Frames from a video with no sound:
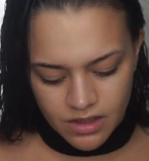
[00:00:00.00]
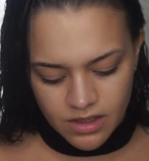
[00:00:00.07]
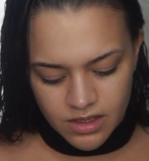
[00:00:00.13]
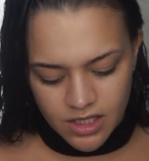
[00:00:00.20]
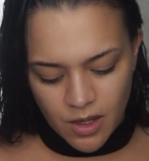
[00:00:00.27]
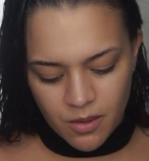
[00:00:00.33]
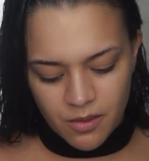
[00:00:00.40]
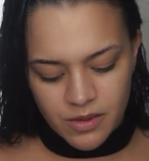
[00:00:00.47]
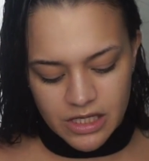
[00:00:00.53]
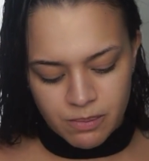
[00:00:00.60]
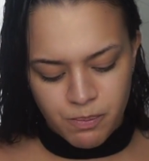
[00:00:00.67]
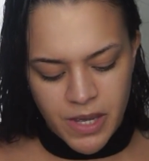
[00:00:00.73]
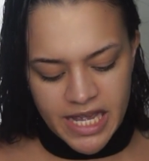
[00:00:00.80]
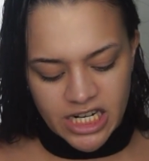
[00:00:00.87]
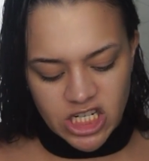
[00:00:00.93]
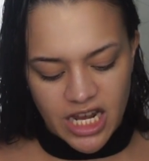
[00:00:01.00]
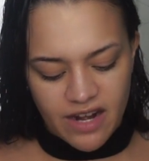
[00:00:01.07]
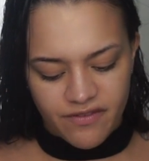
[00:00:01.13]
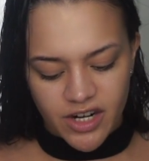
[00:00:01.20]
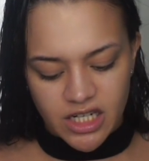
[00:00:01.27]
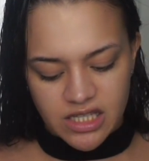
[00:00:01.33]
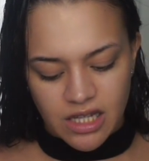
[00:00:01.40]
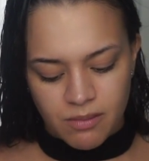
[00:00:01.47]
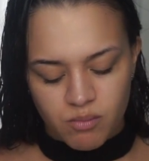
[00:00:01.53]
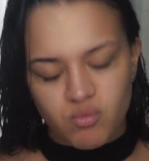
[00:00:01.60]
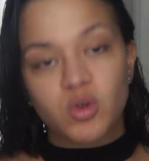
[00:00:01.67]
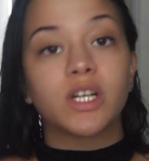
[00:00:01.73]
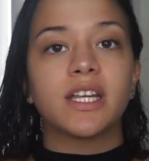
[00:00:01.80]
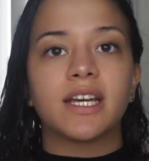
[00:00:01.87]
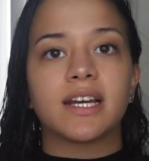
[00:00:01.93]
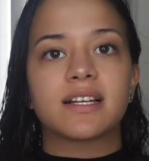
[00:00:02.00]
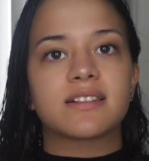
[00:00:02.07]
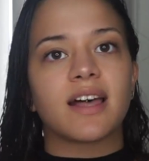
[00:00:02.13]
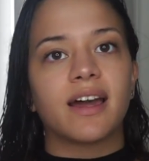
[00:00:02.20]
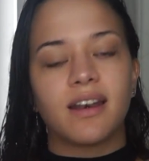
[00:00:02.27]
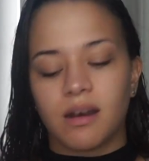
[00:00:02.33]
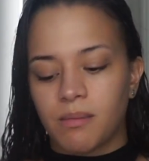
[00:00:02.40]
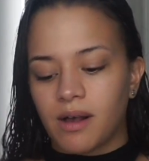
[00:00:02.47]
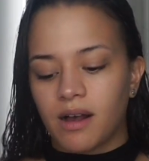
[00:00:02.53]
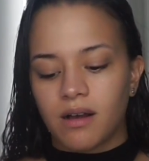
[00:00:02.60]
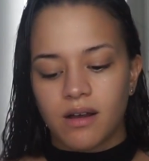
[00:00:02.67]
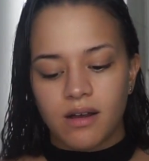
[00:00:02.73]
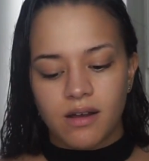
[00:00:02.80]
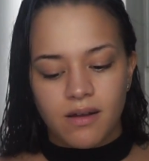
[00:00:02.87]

Let's go in with this pink shade first that I'm really excited about.